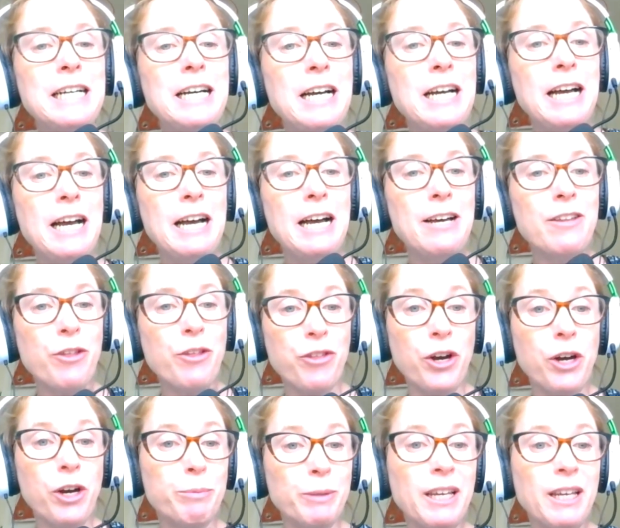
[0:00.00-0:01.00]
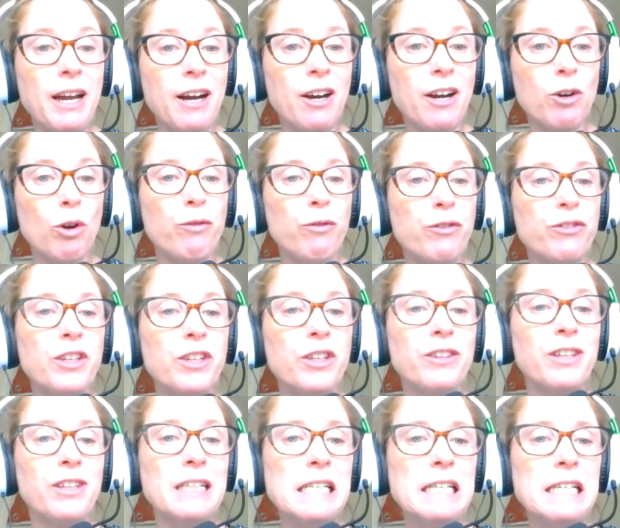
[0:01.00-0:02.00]
the therapy care often that
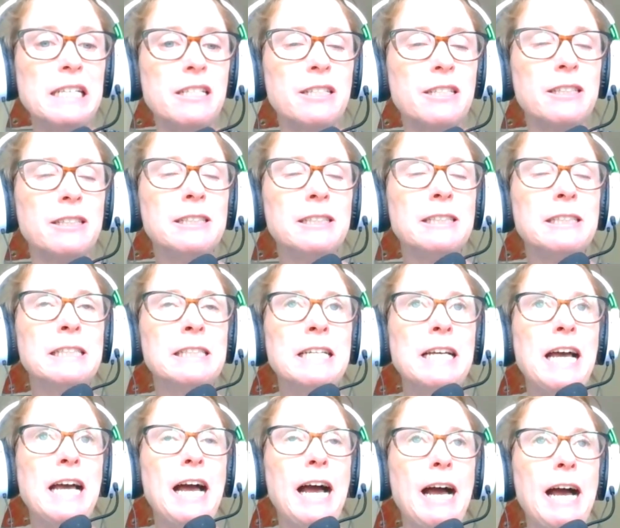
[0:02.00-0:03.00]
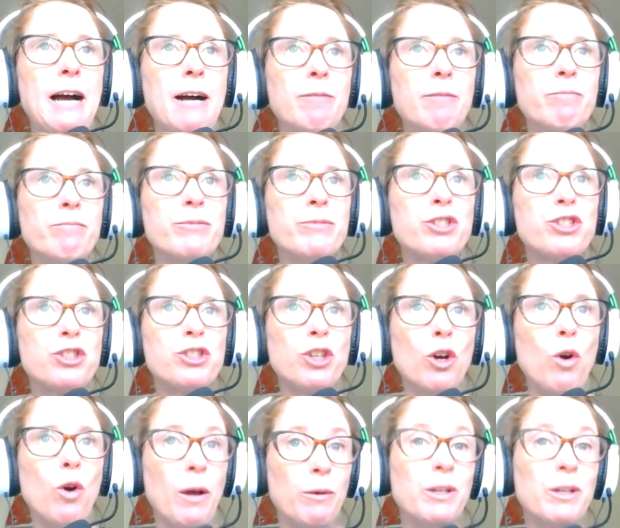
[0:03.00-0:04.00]
they need.
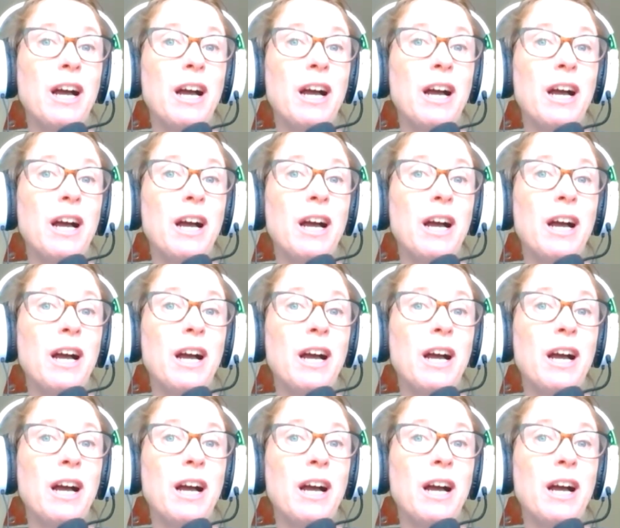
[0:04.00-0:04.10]
So I